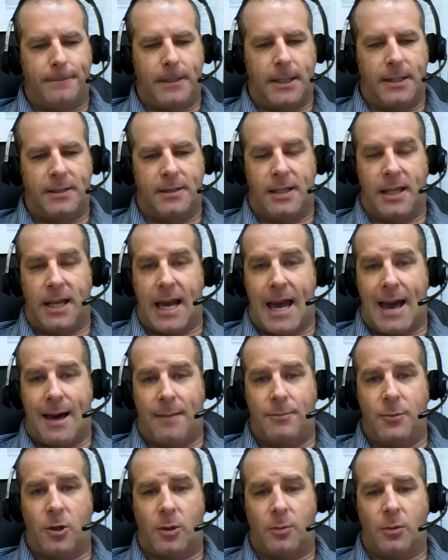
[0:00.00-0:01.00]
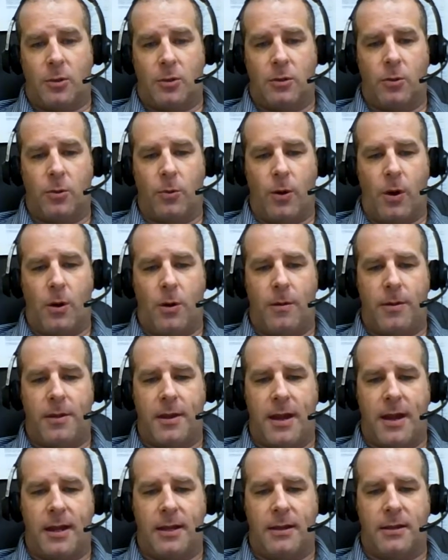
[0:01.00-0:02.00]
is the abnormal growth
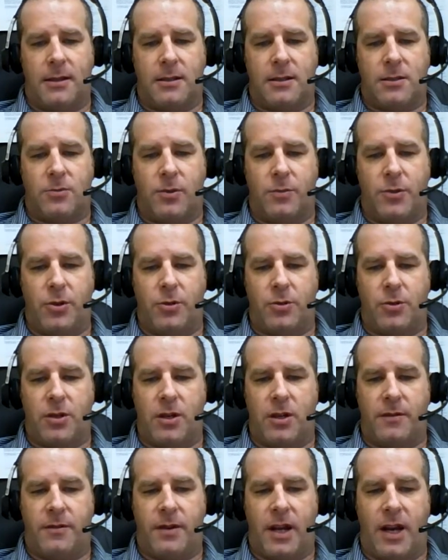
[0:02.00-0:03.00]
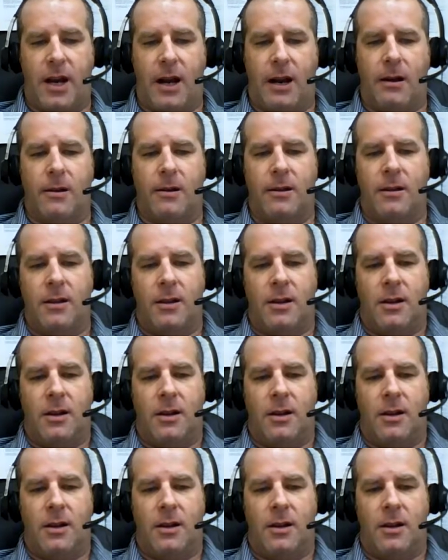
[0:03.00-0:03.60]
and distribution of hair